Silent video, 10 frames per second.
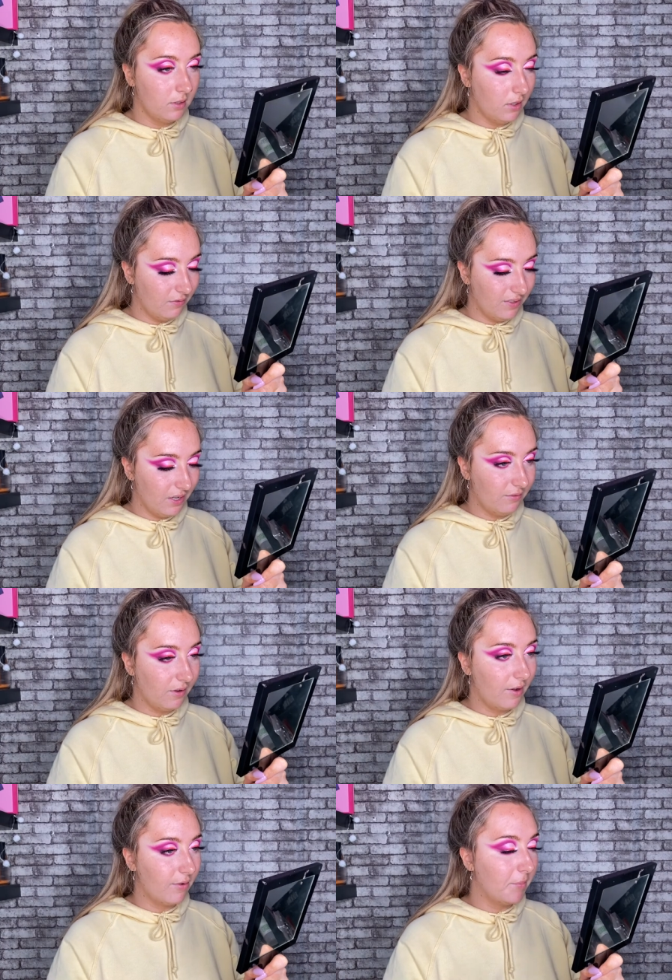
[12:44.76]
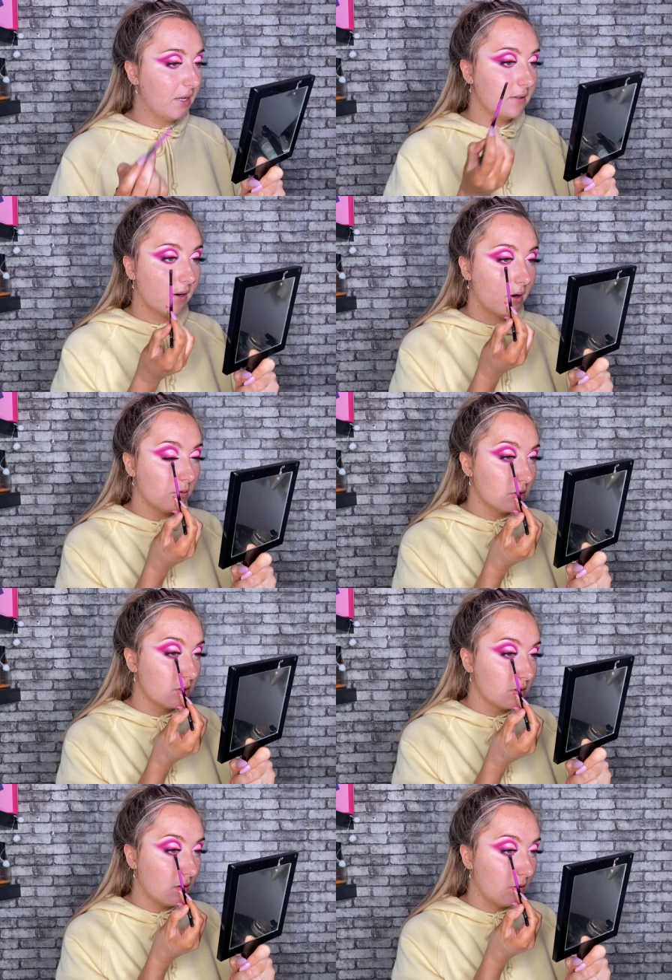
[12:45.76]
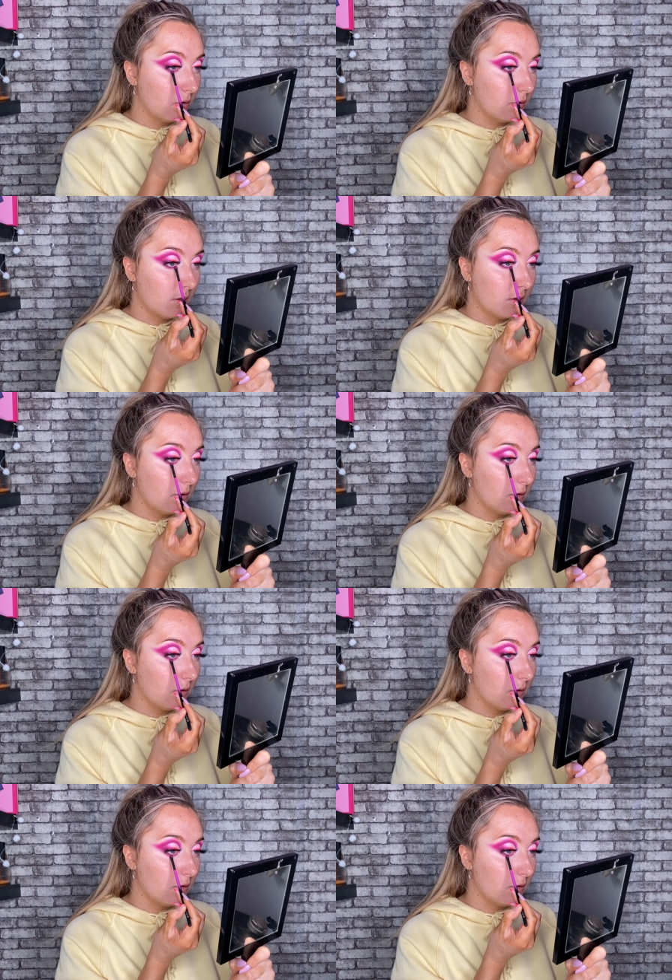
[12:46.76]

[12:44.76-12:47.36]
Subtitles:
even if I have a base down, which is so annoying.